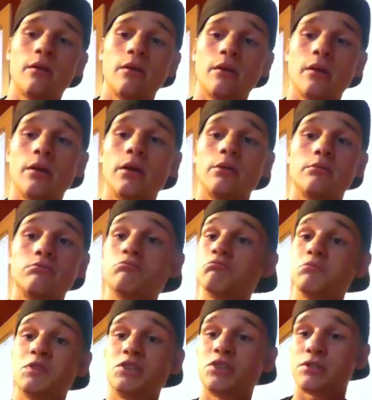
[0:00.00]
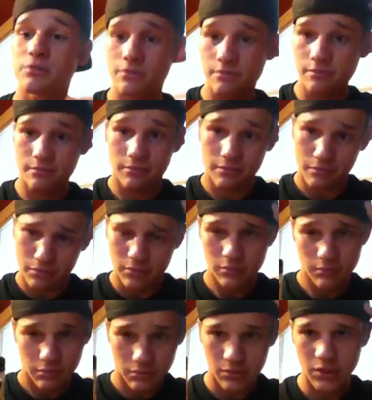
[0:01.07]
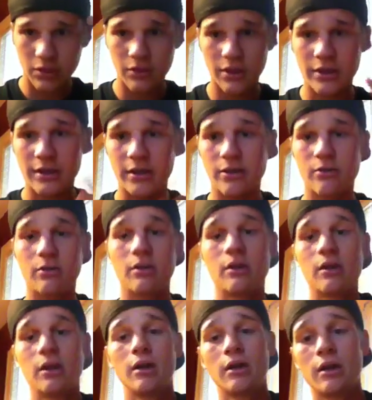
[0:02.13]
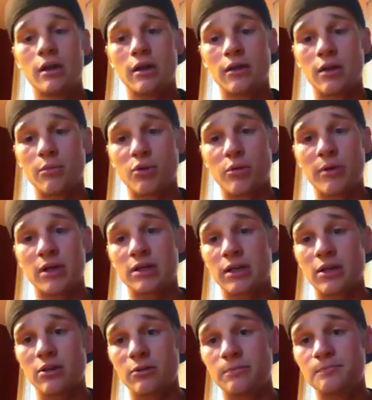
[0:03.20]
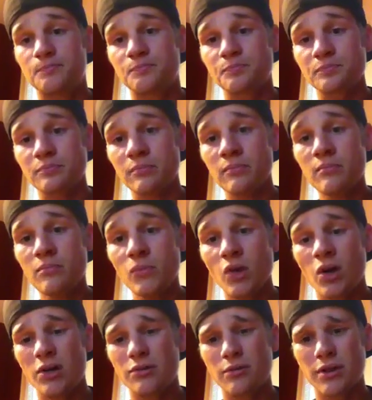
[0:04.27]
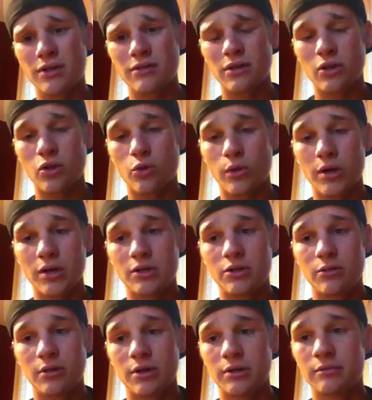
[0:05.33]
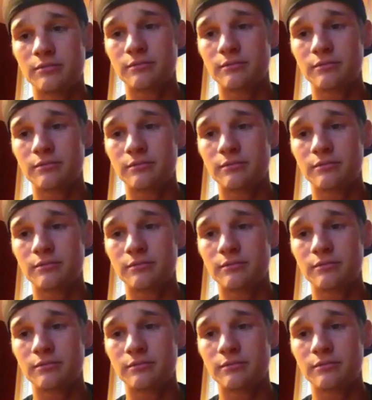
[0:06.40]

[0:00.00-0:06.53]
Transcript: you just clean it out and then put it back together. Also, it is another way to